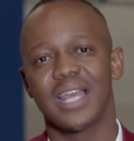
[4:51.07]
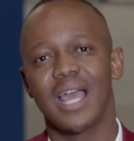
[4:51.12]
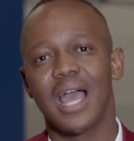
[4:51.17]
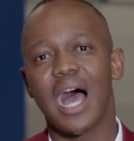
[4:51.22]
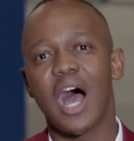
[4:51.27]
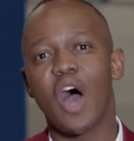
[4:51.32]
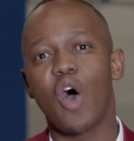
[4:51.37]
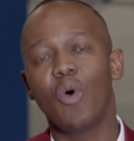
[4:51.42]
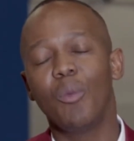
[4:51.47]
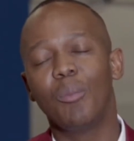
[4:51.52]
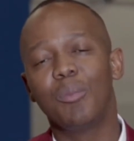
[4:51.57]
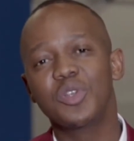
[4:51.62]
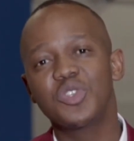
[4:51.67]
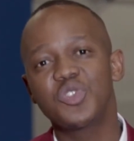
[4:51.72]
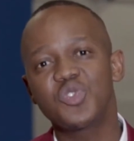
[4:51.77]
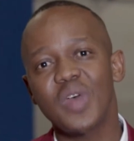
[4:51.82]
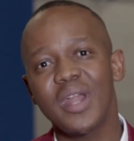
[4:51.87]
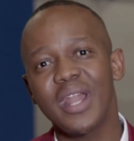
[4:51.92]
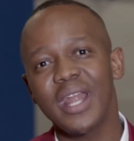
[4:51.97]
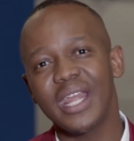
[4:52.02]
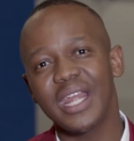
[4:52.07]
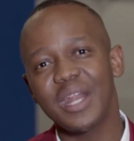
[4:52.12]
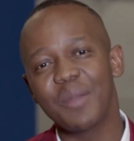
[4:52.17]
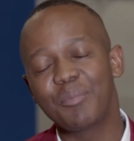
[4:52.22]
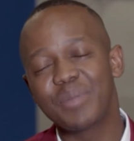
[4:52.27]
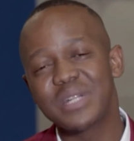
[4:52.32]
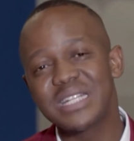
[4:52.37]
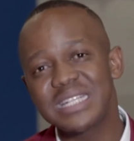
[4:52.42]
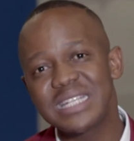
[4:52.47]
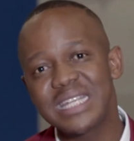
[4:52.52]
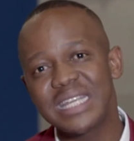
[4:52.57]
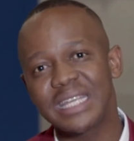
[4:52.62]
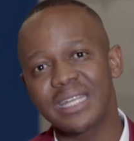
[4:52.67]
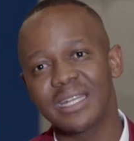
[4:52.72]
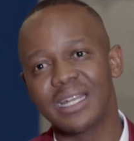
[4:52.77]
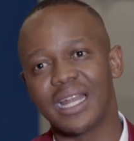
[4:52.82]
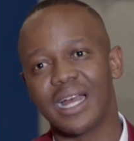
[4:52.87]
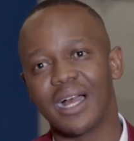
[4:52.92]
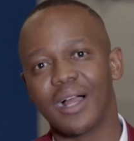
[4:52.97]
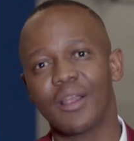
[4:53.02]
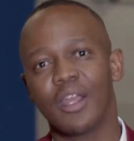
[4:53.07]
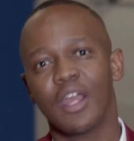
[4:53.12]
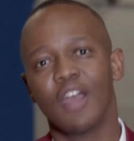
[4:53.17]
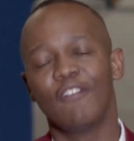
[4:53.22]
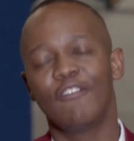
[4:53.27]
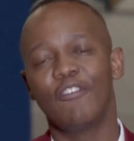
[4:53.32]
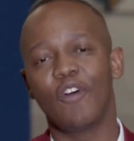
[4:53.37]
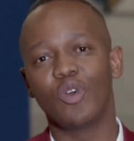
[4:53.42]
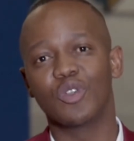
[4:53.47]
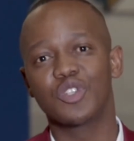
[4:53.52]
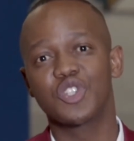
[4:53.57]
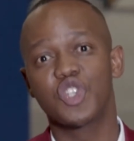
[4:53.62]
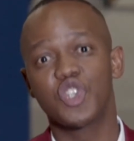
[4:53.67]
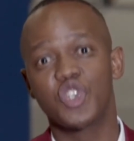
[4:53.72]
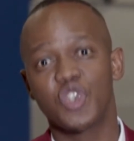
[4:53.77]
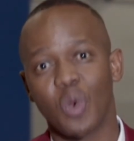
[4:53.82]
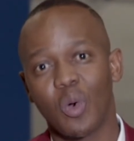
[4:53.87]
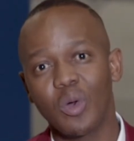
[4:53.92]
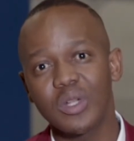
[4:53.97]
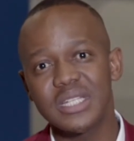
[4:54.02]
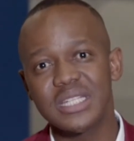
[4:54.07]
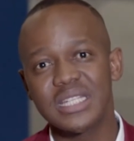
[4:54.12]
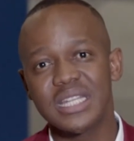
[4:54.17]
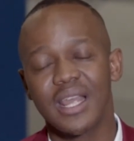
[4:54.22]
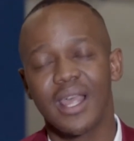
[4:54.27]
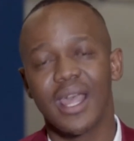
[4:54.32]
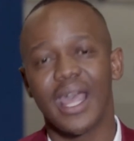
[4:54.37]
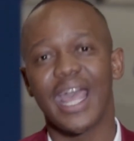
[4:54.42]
how Botswana in particular falls short